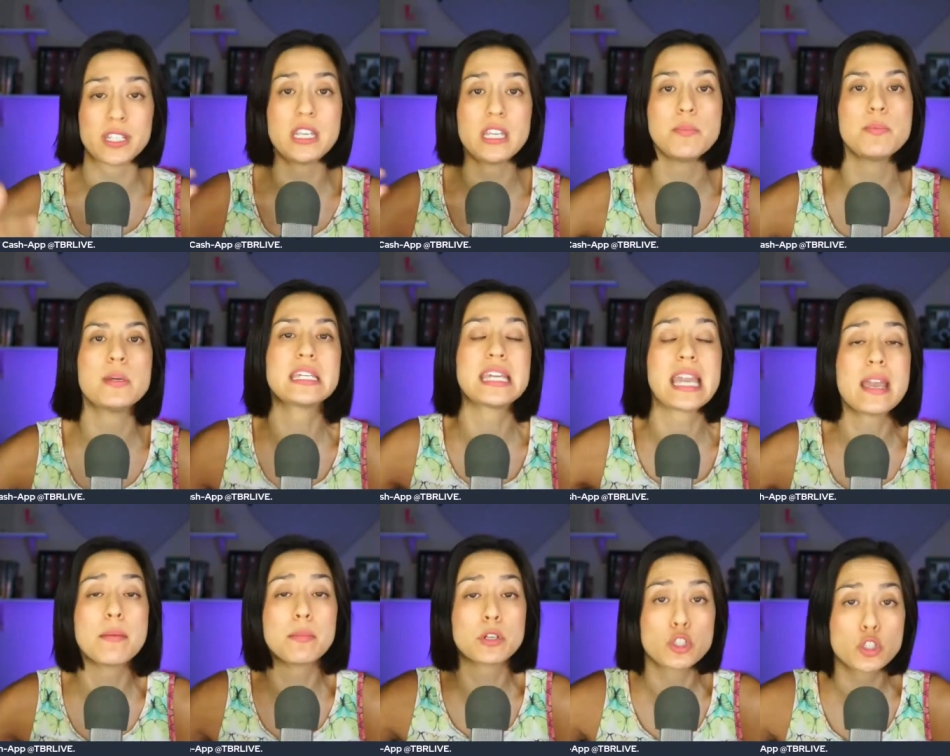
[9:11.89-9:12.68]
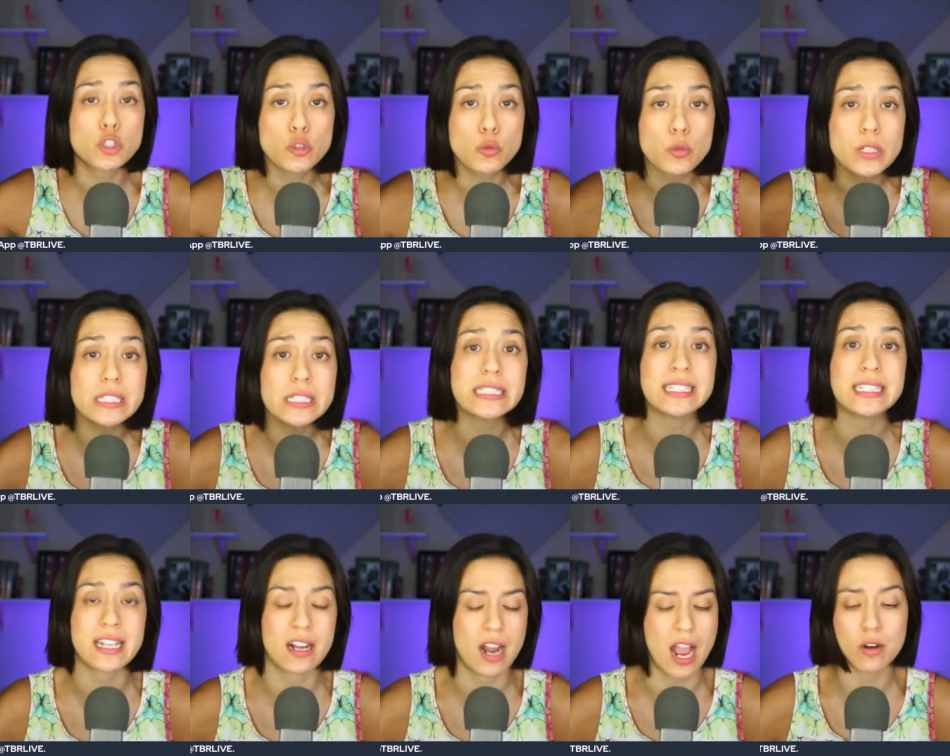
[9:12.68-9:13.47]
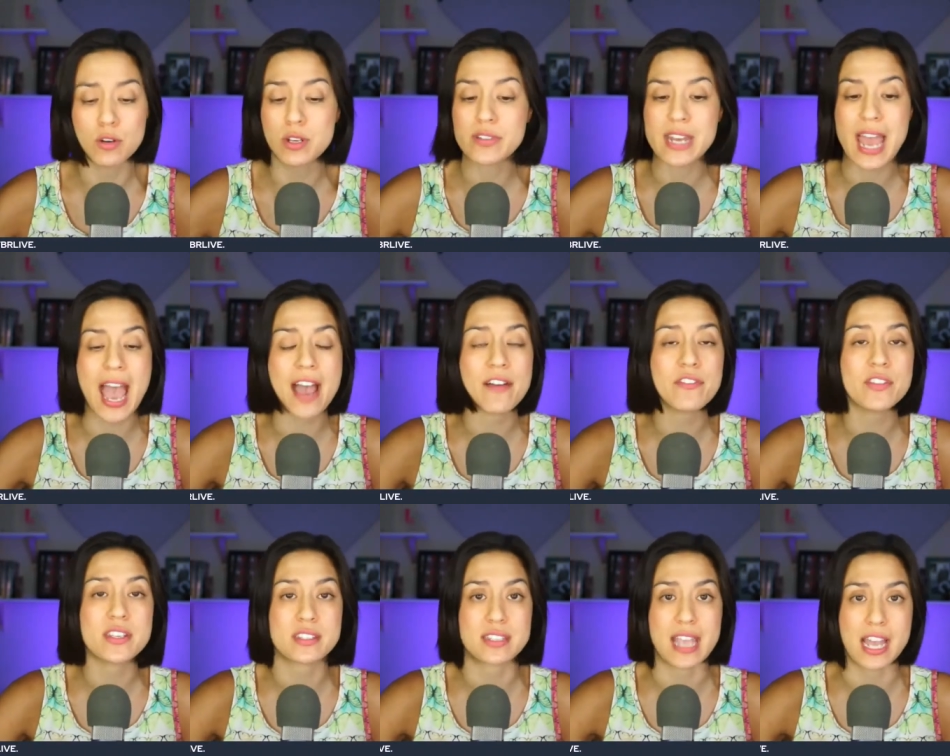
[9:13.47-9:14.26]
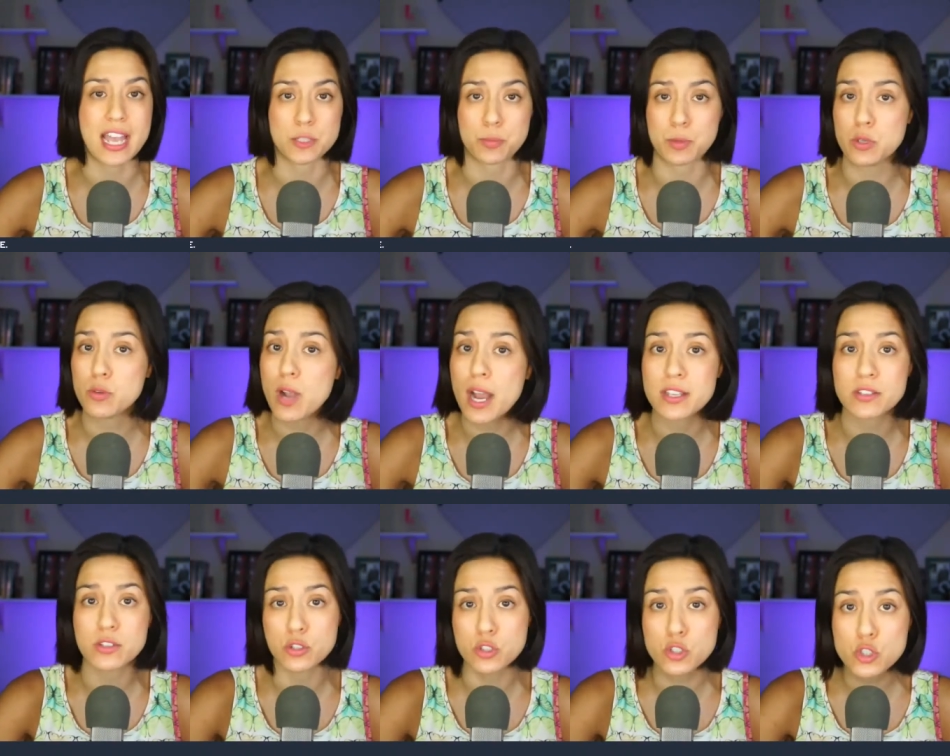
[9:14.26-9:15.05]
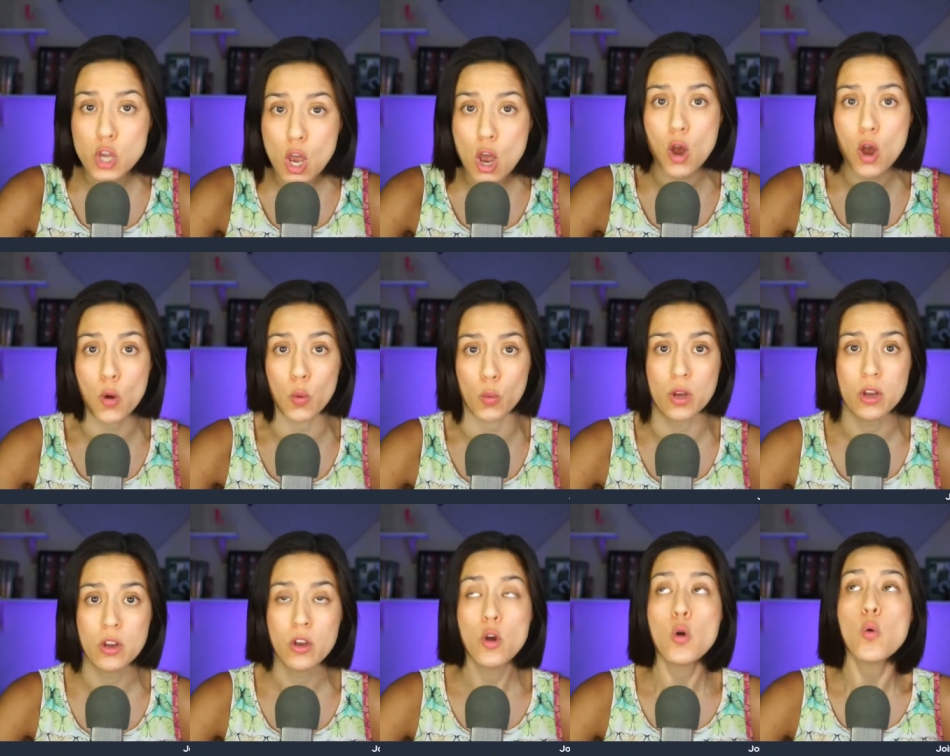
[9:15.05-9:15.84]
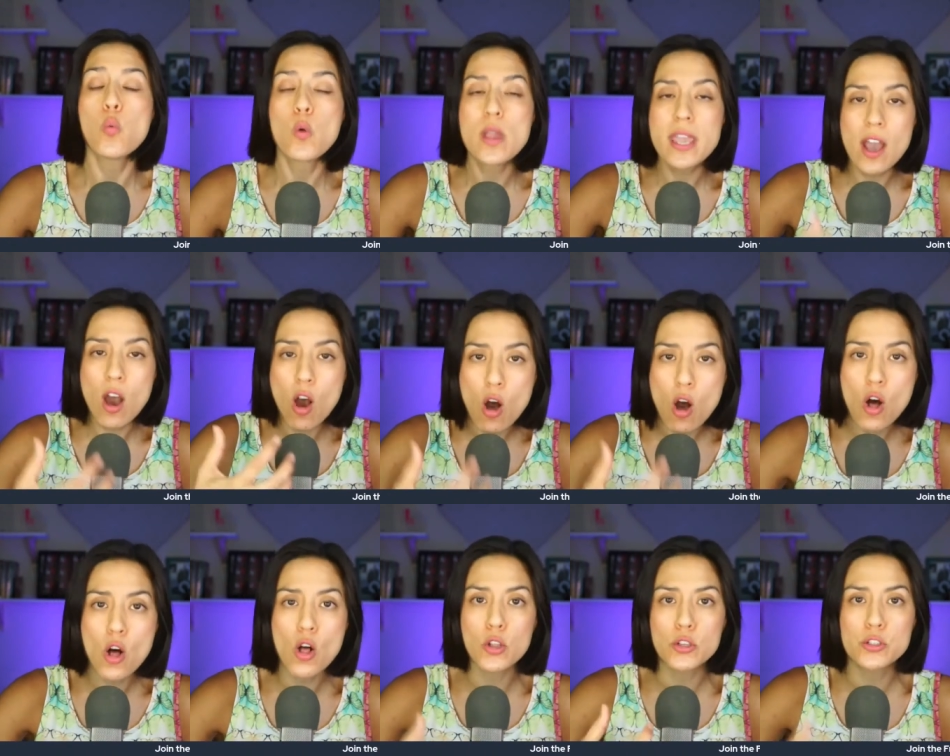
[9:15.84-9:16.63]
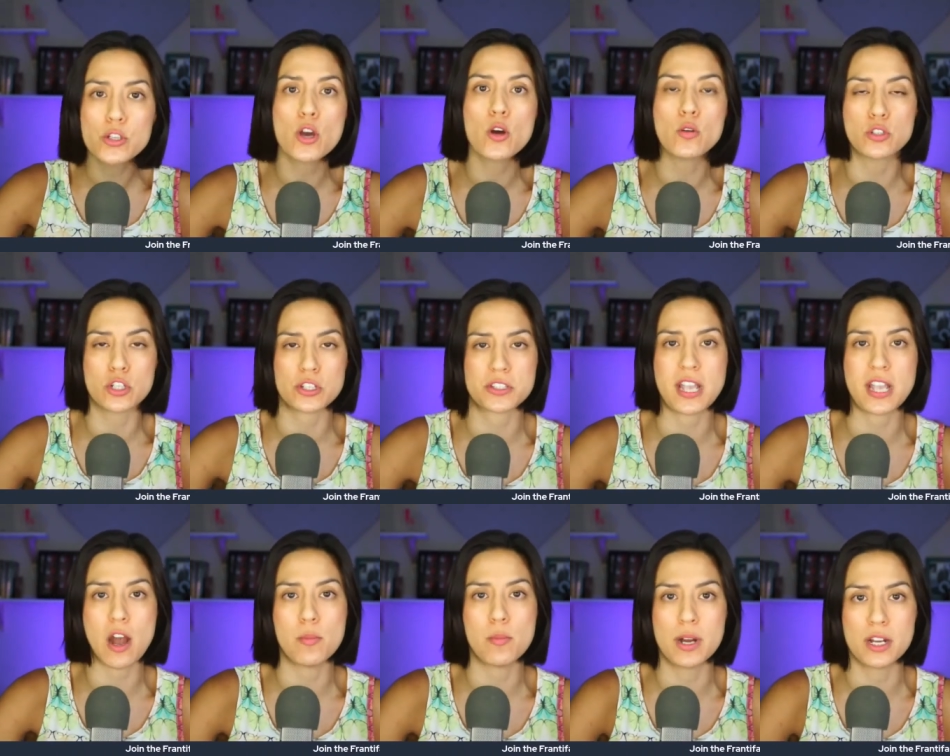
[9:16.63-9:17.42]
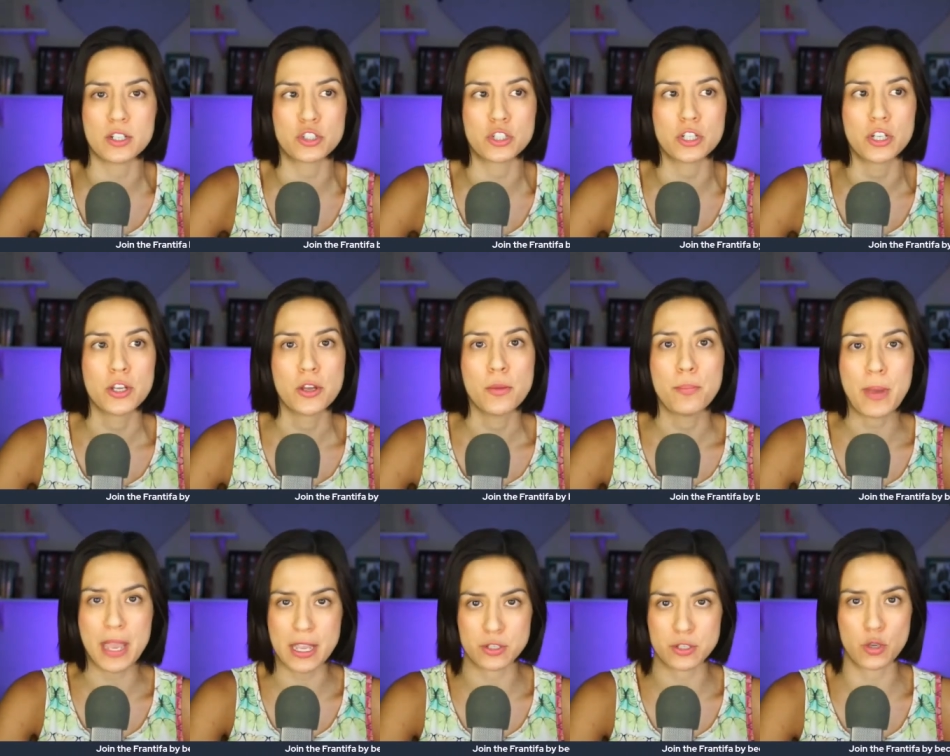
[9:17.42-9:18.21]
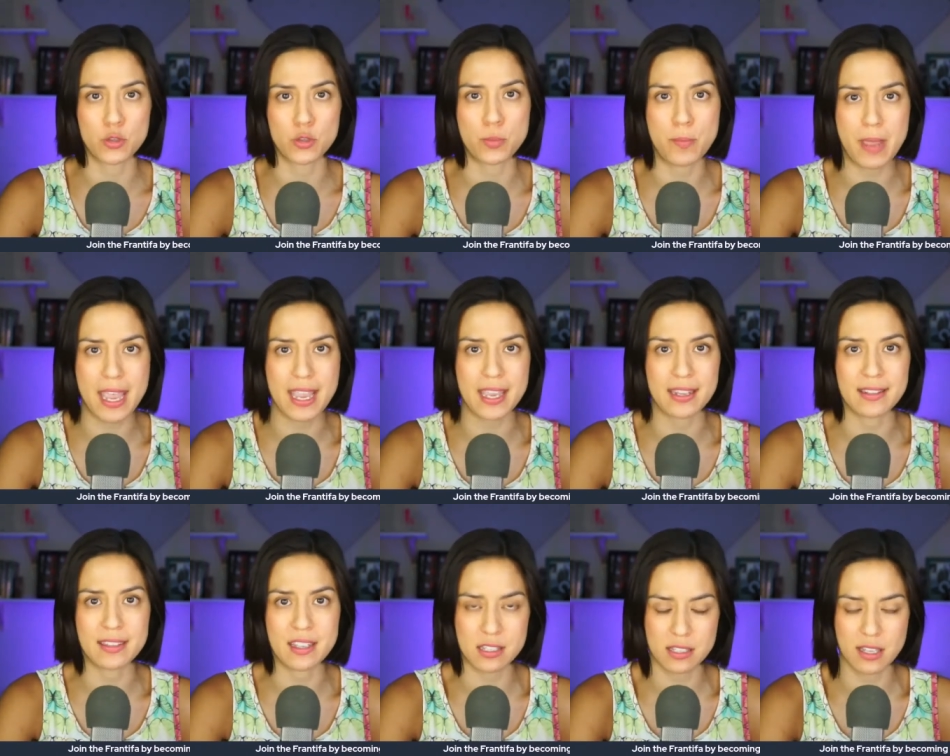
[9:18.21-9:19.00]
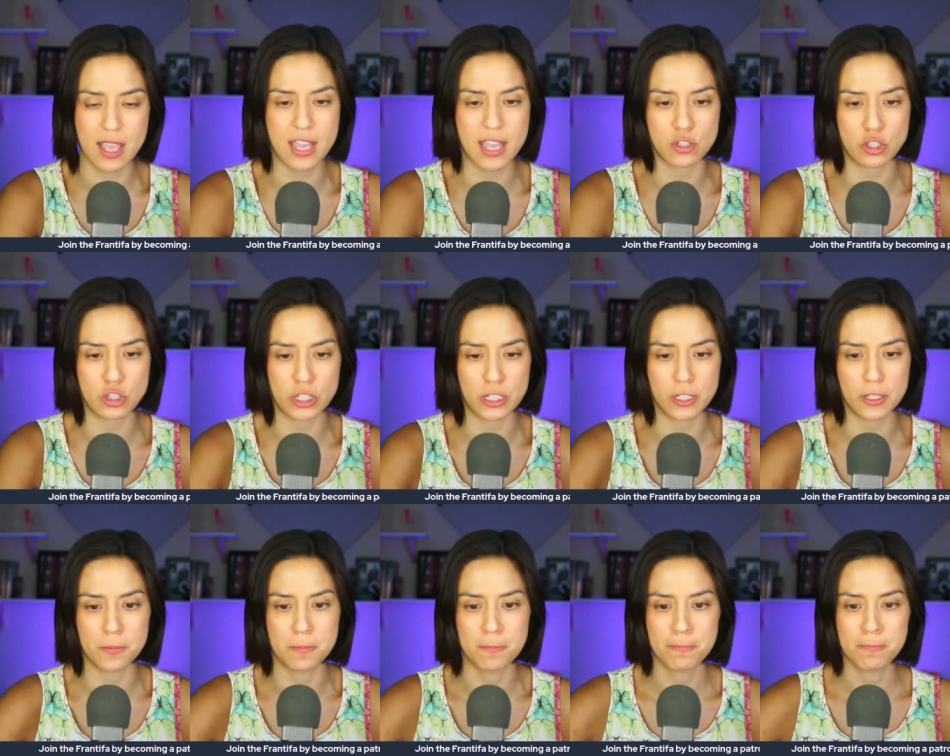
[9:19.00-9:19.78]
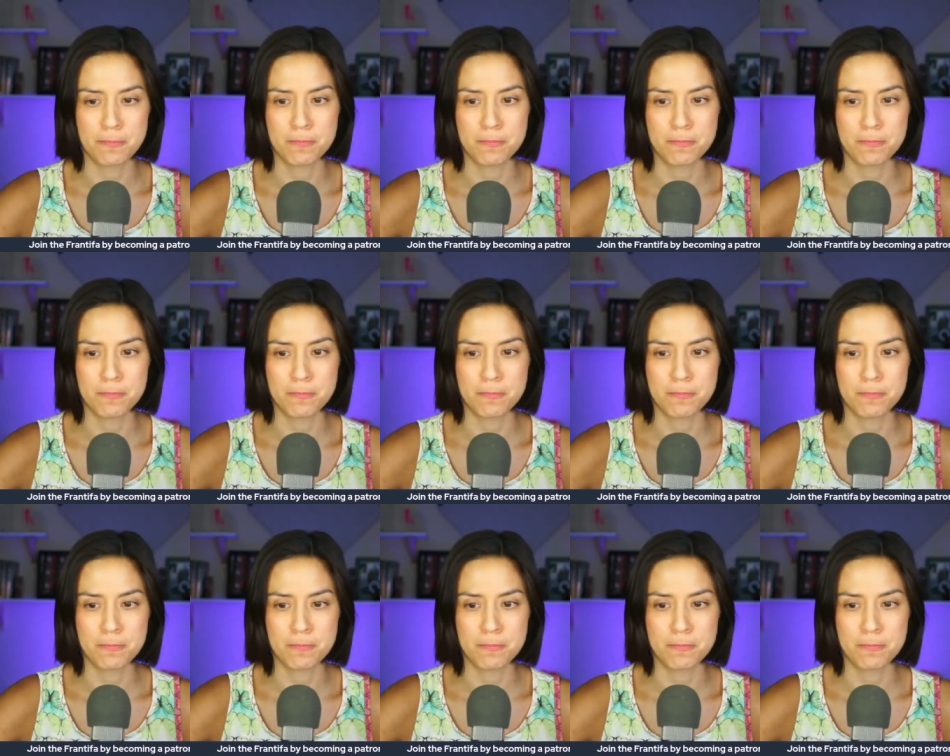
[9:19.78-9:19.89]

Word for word: He became a trillionaire. I don't even have the stats, but you guys know, we all know just how much Bezos made this last year.